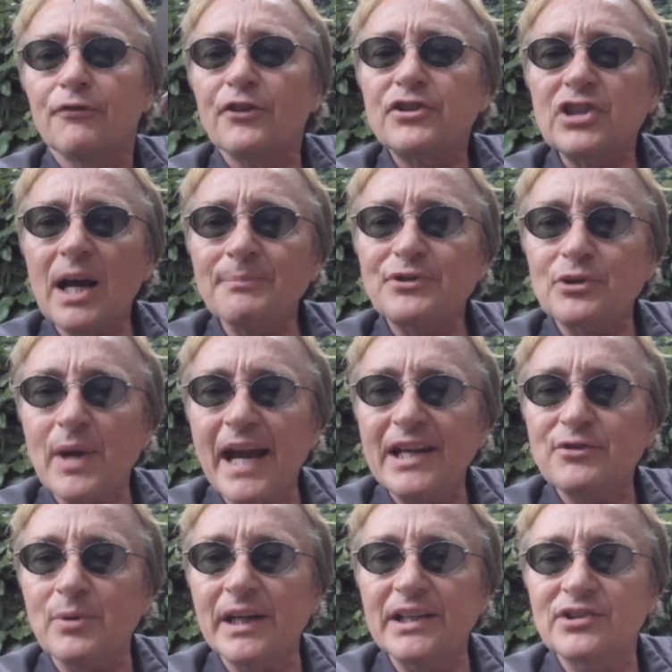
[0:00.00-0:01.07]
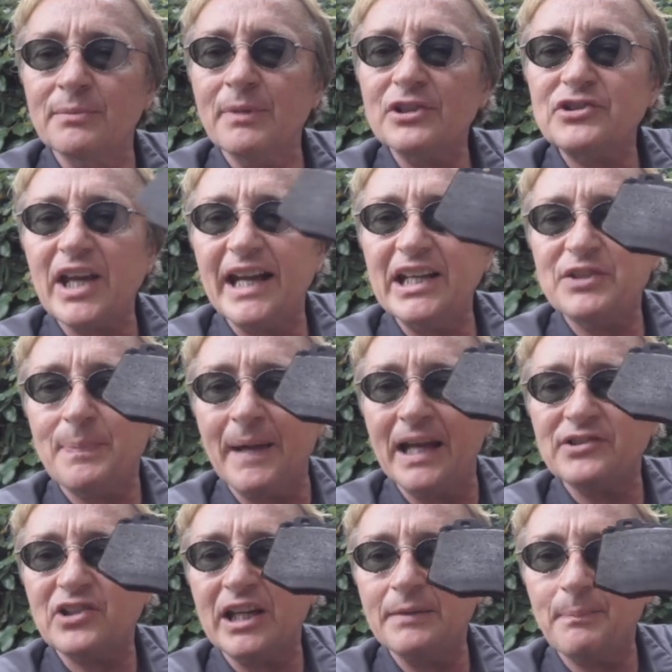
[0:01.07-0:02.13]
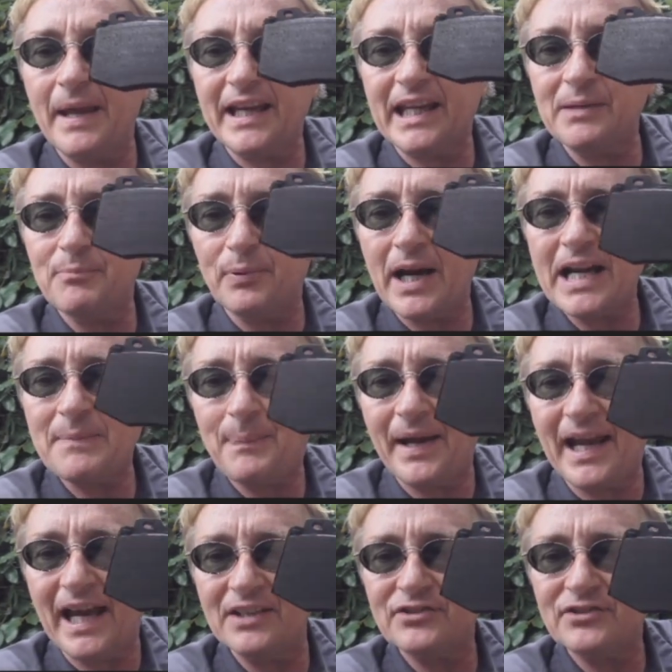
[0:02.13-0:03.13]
have, for some strange reason, Mercedes-Benz keep making brake